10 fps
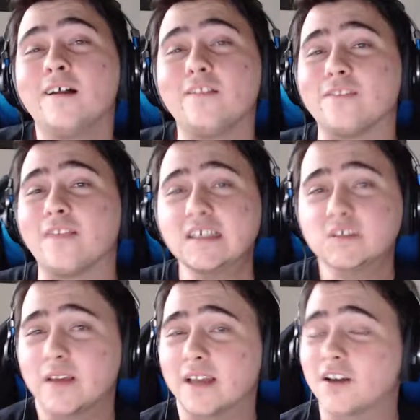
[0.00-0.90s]
Last
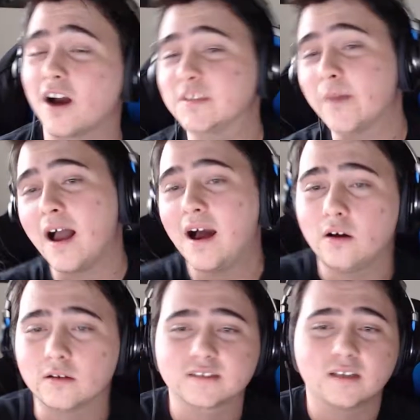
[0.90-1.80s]
week I talked about
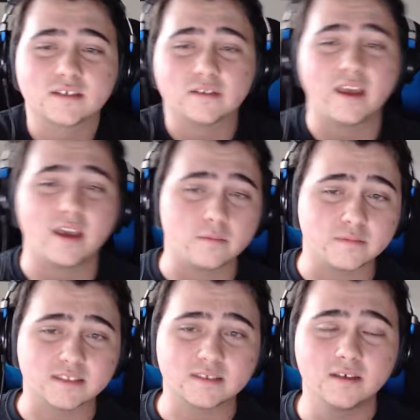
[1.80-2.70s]
how Telltale
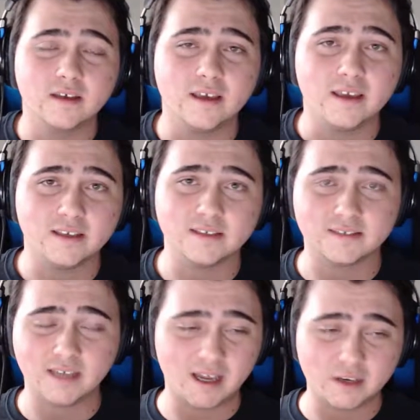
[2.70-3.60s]
Games is
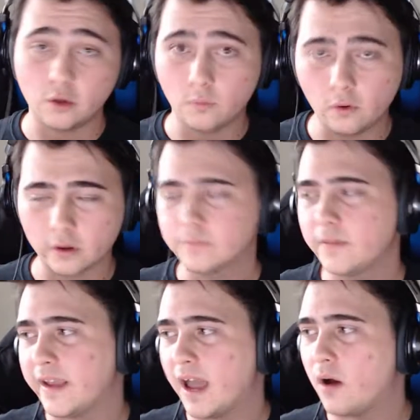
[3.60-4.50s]
no more,
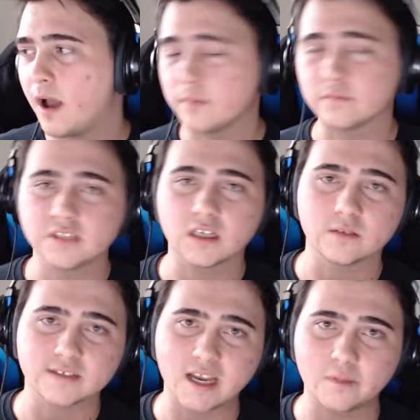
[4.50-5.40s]
and how I'm terribly
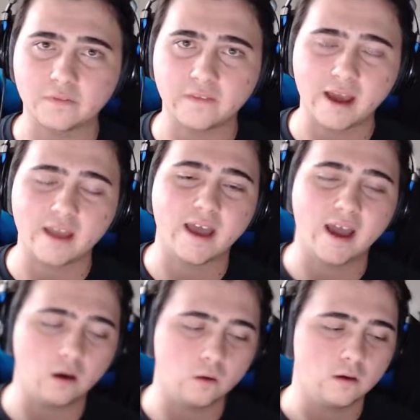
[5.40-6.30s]
sad about that, and
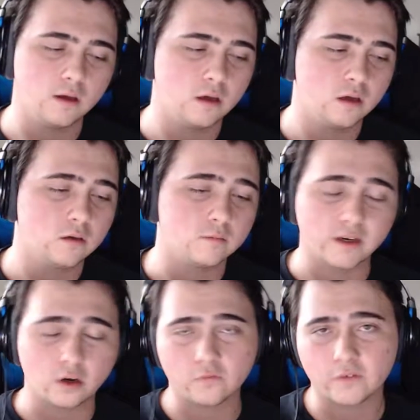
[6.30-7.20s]
how my
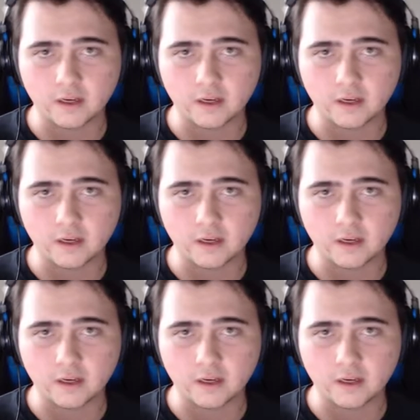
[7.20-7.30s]
girlfriend and